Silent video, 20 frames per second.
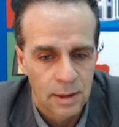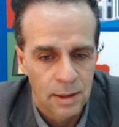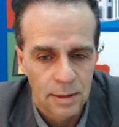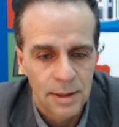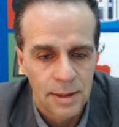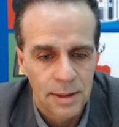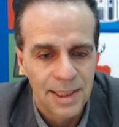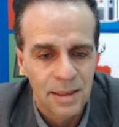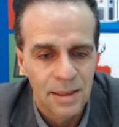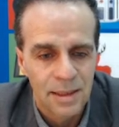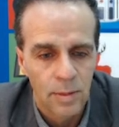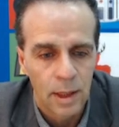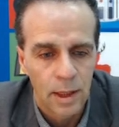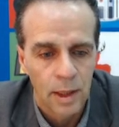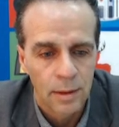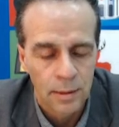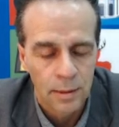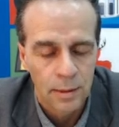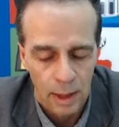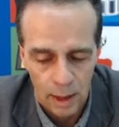
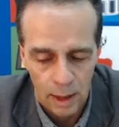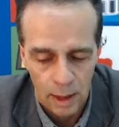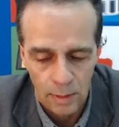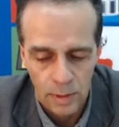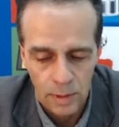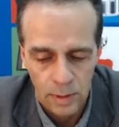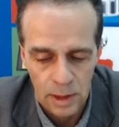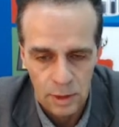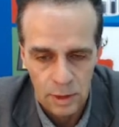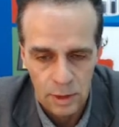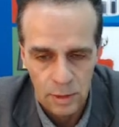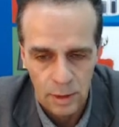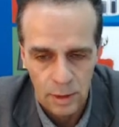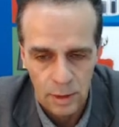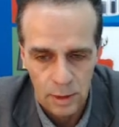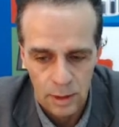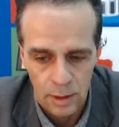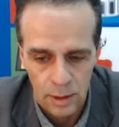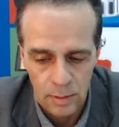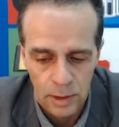ischemia, and potentially
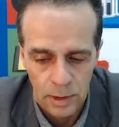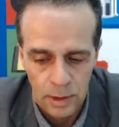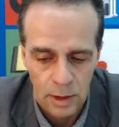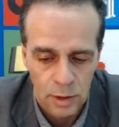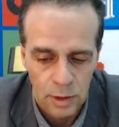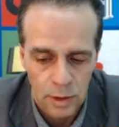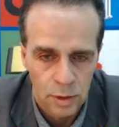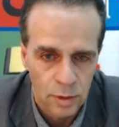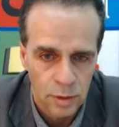other applications.